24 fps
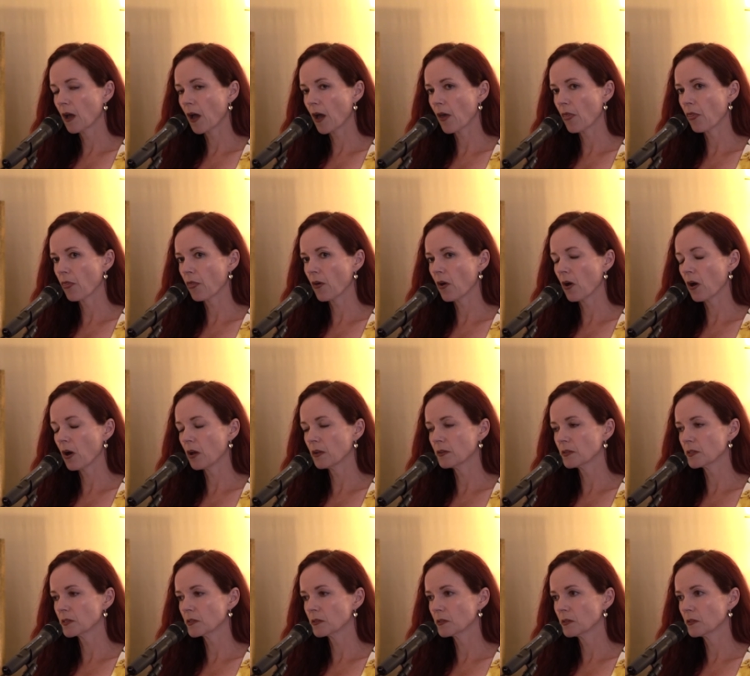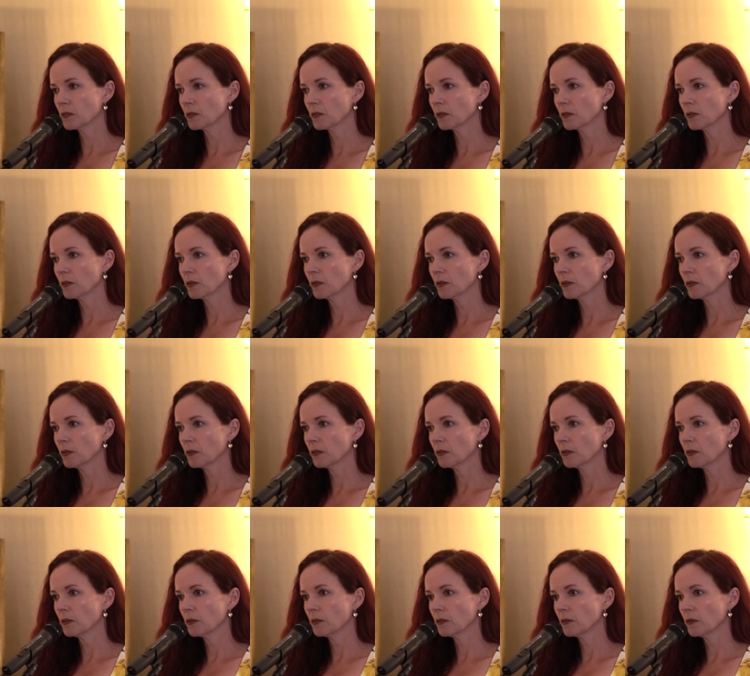I thought,
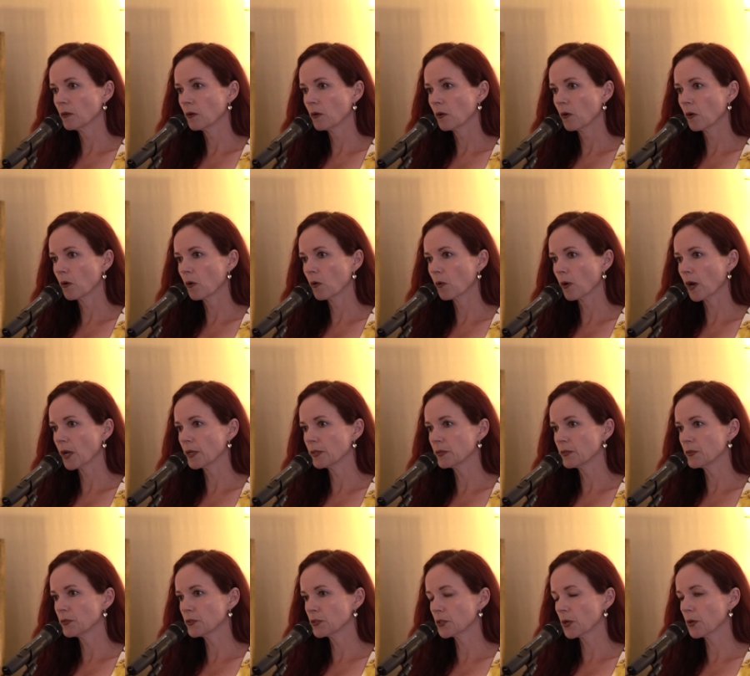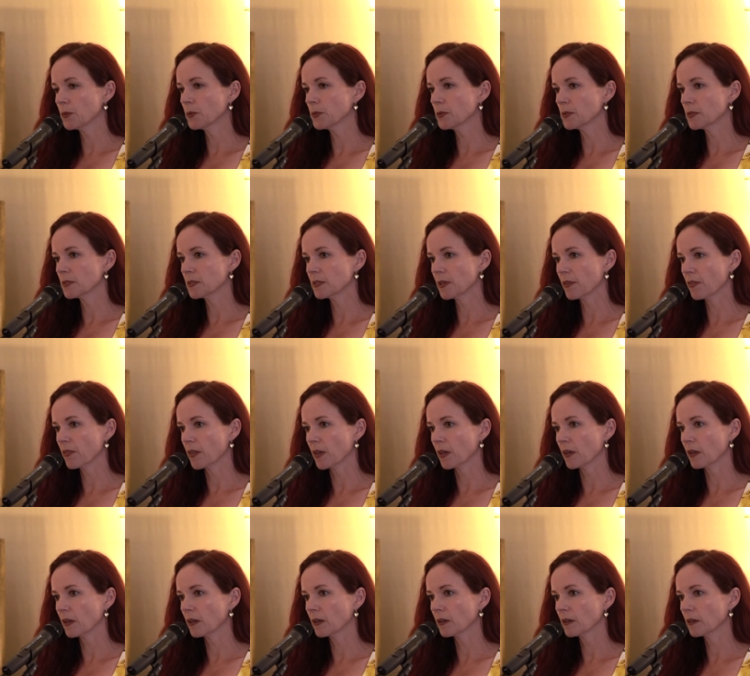or I chose to
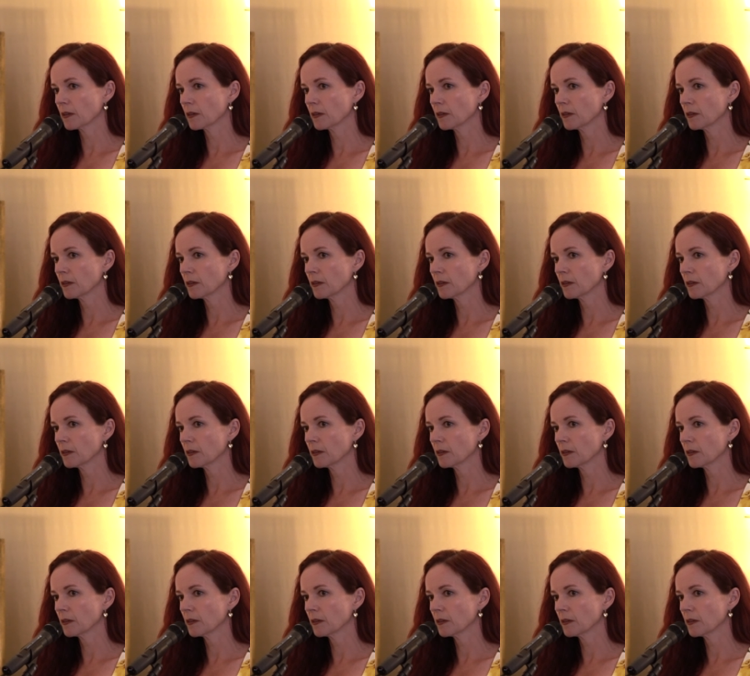think,